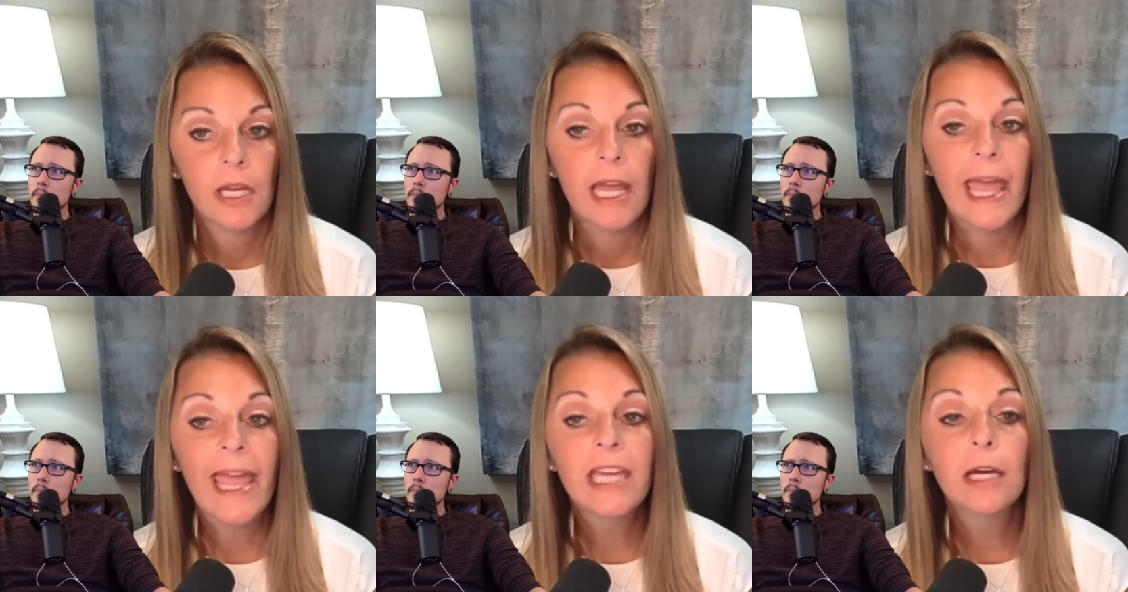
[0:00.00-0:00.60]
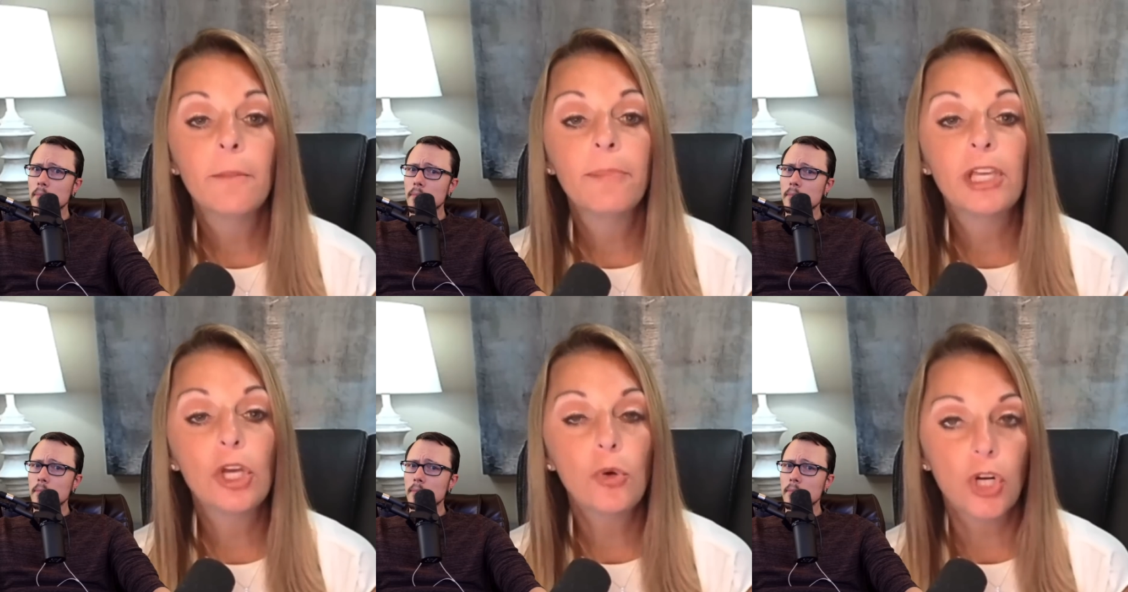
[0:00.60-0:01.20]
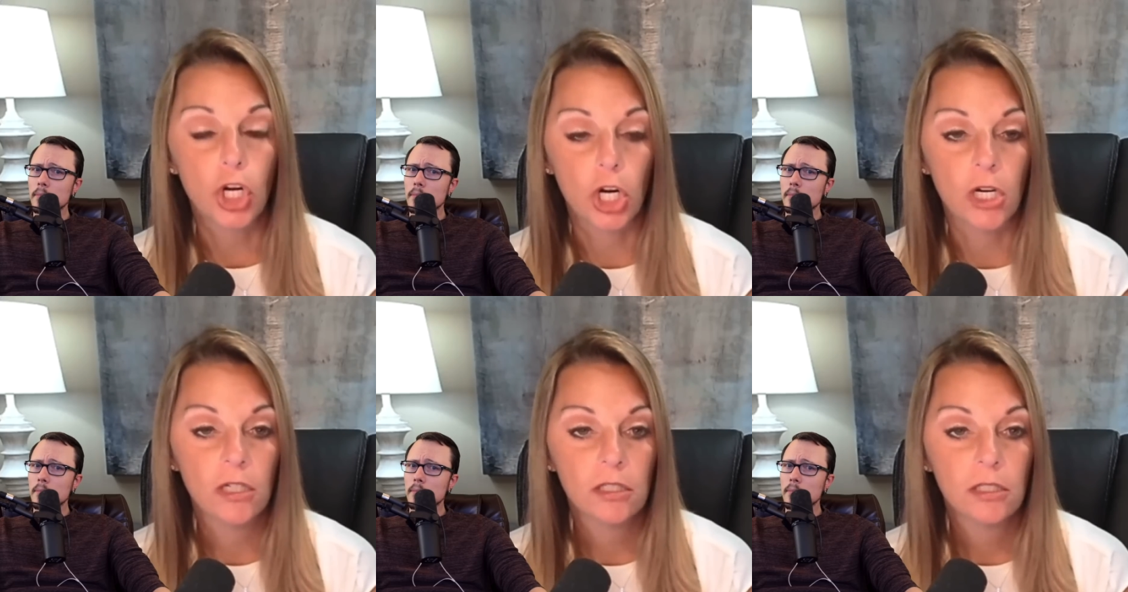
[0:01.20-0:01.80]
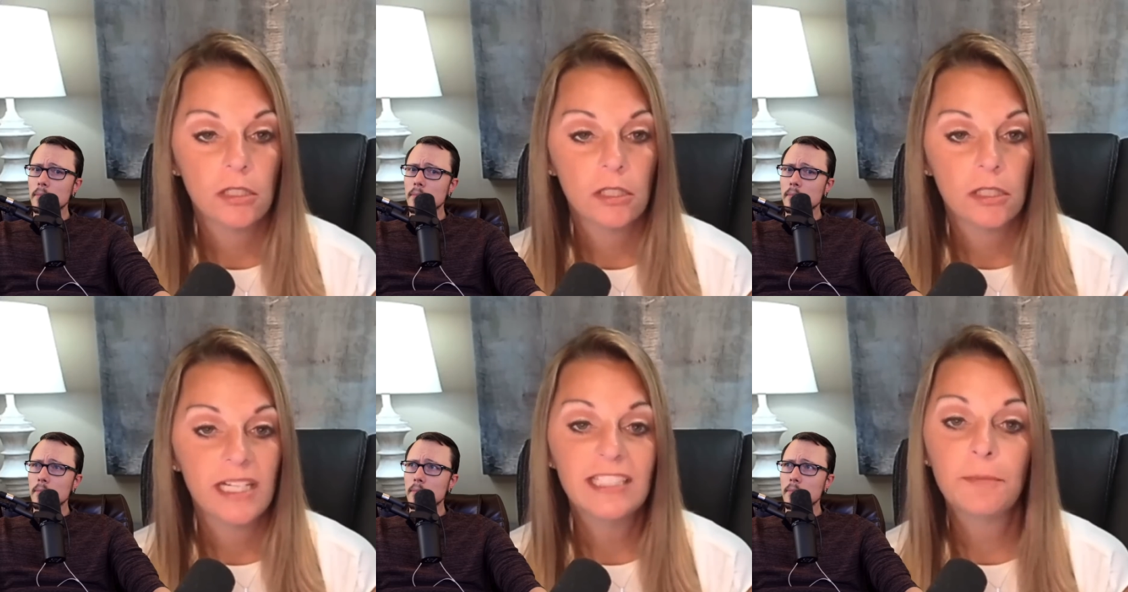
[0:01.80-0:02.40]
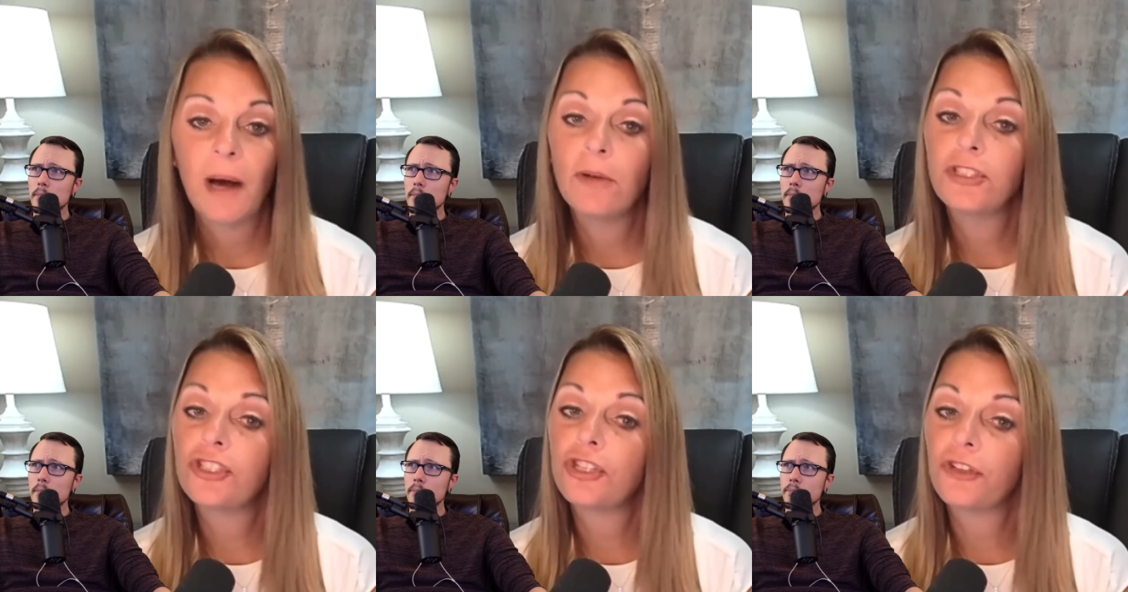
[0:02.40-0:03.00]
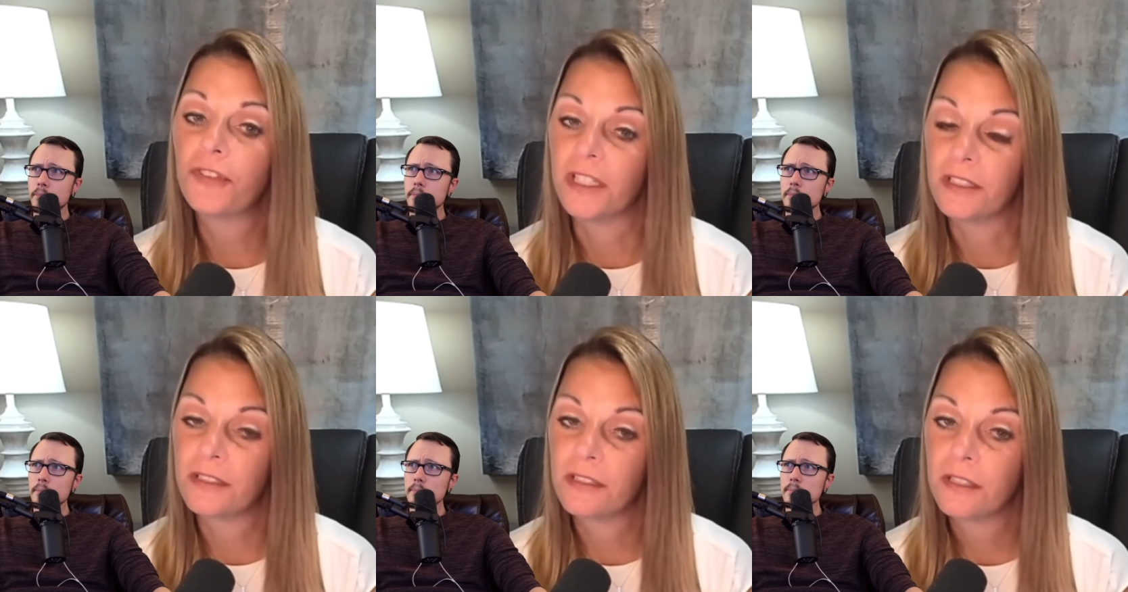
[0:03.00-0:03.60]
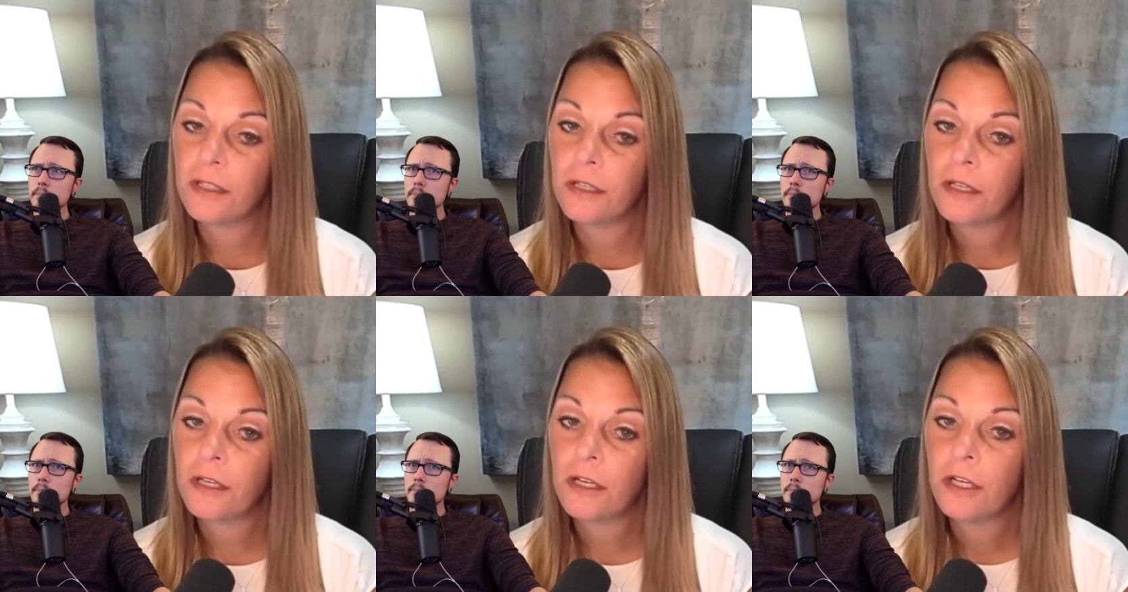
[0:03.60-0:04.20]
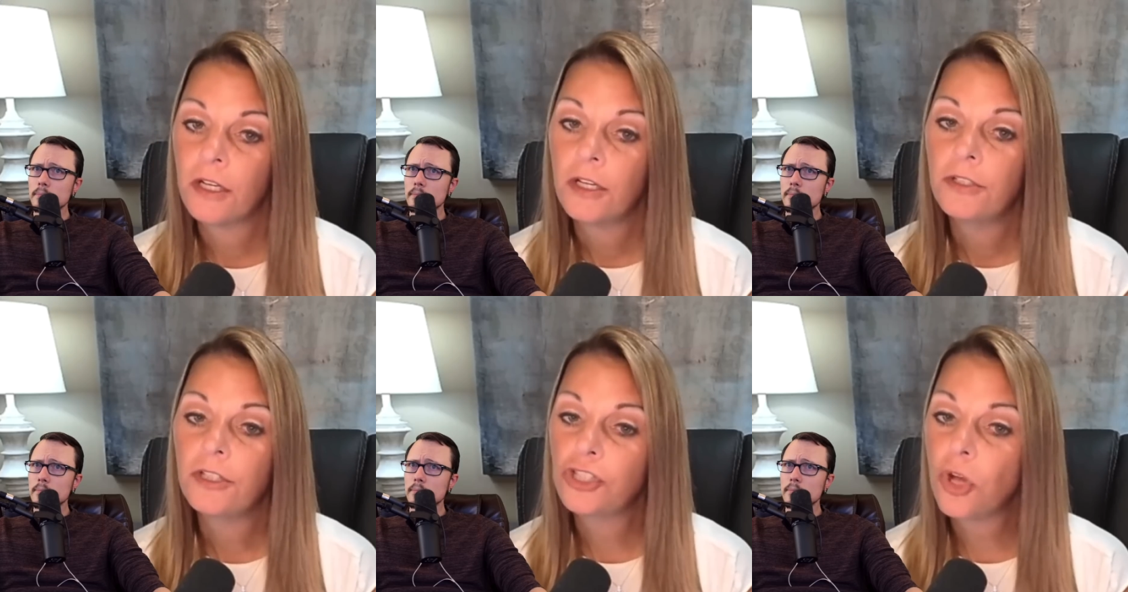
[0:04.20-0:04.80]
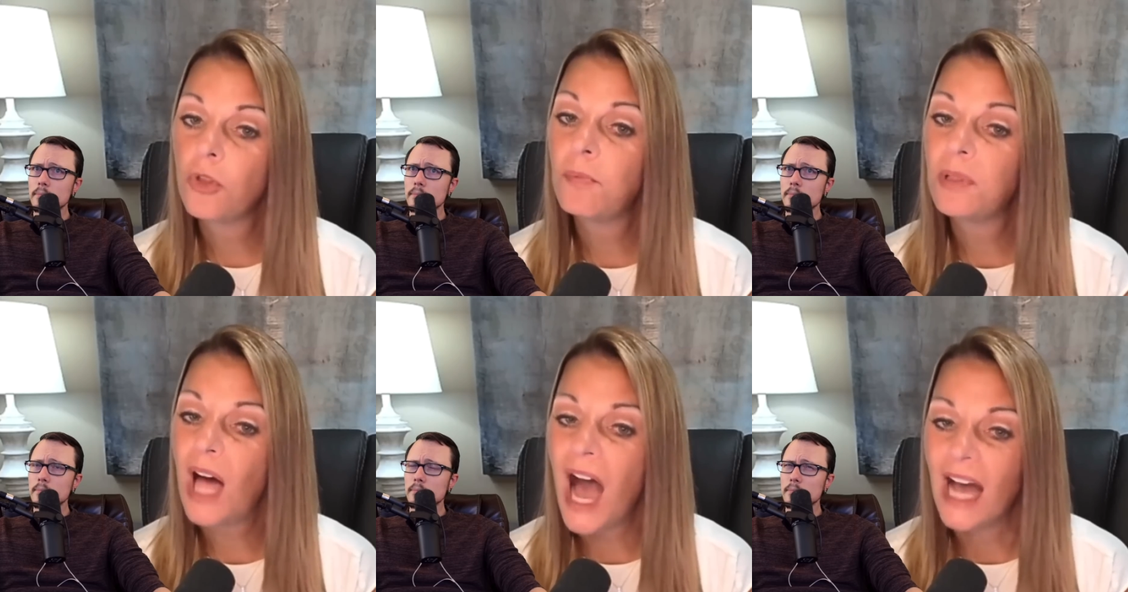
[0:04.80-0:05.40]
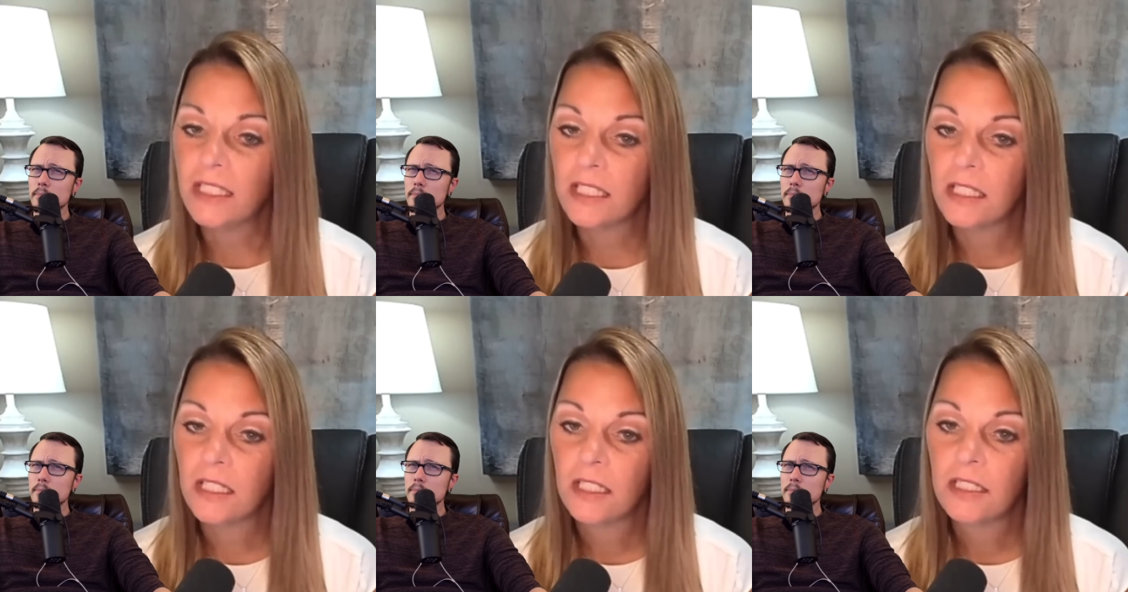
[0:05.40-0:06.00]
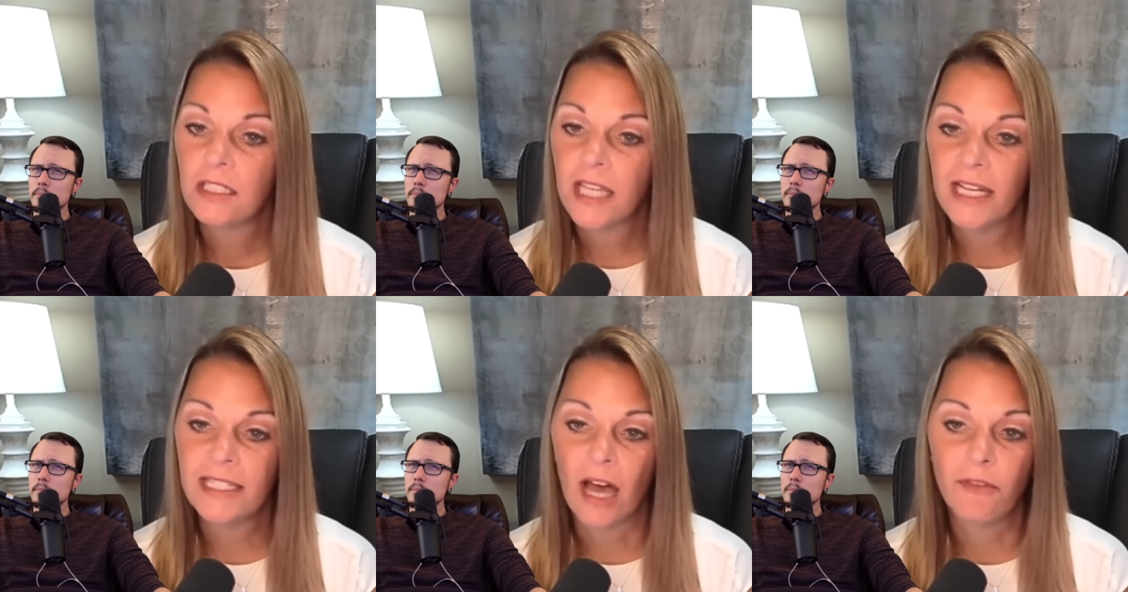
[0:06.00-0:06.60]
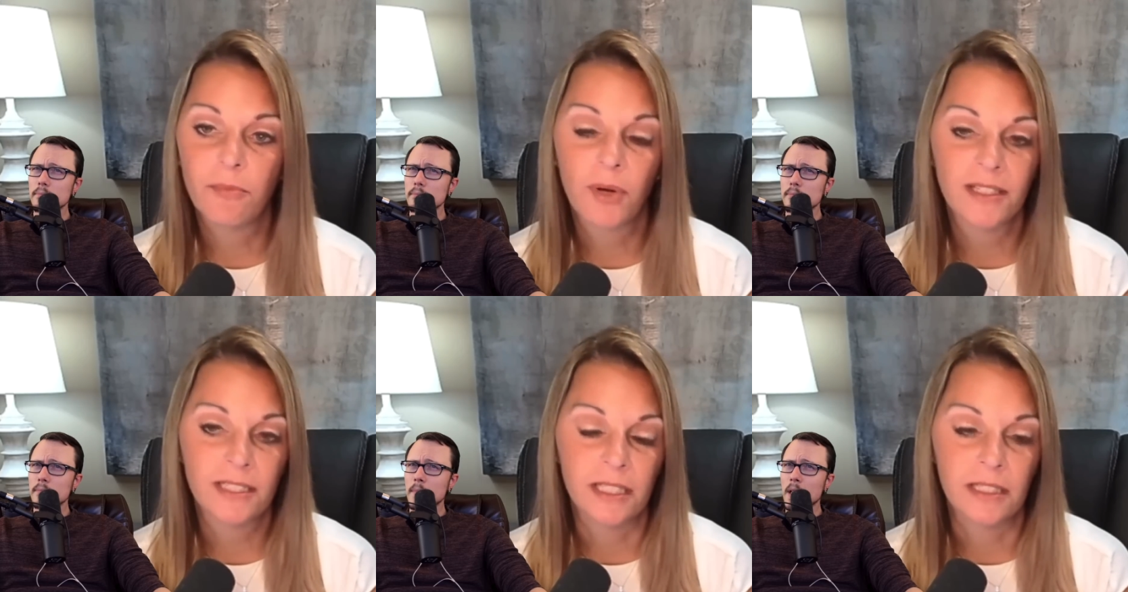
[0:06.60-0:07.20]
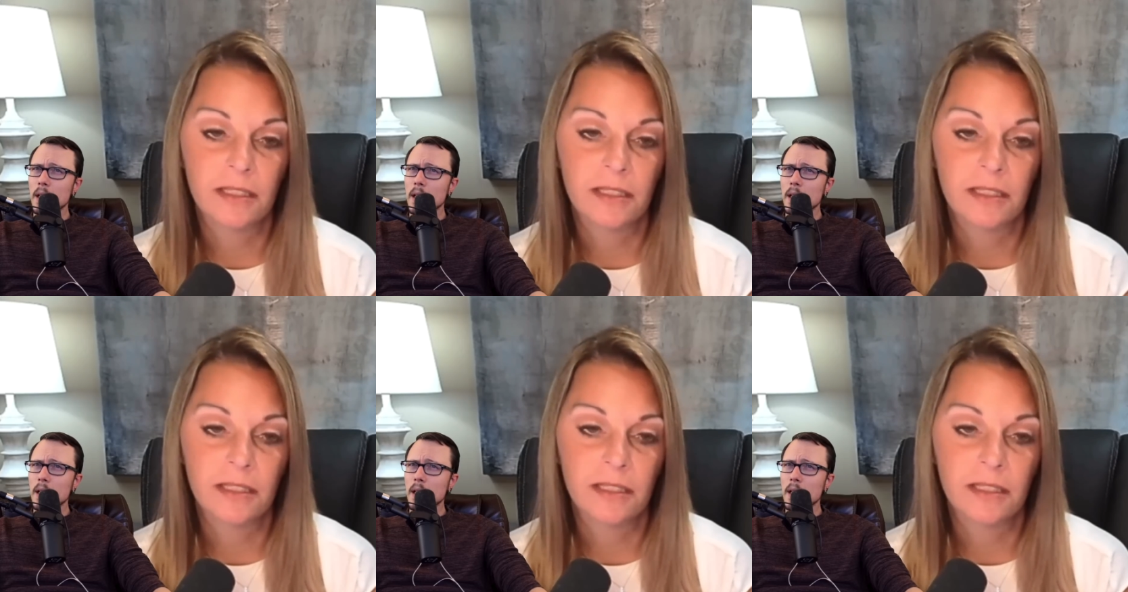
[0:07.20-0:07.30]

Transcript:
Speaker 1: A computer is about to surface to show the plot to take down the president.